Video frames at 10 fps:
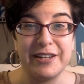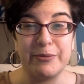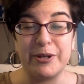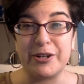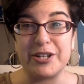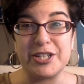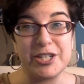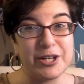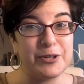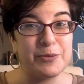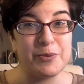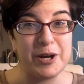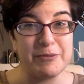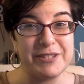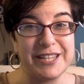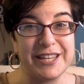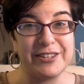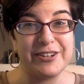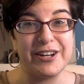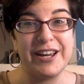We are going to share the prompt
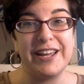together,